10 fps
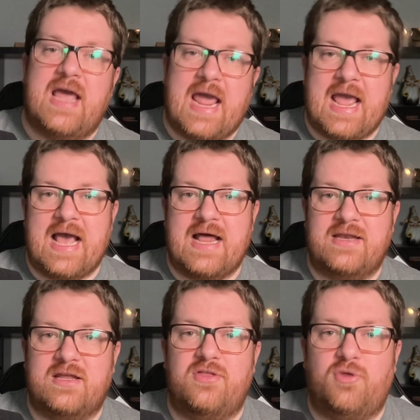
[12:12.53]

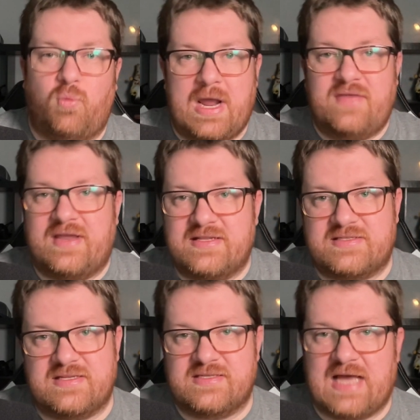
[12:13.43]
And the way that it's
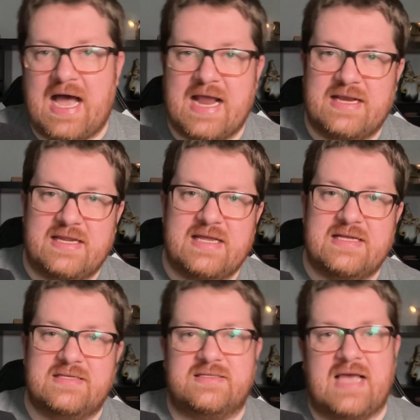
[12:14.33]
designed
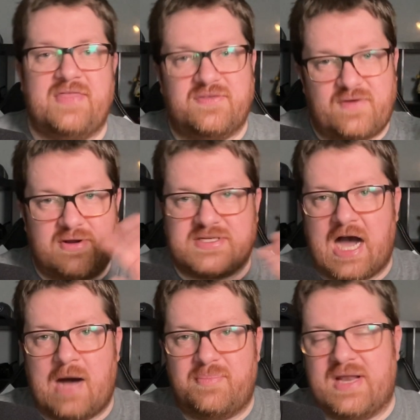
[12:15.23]
is at the very top,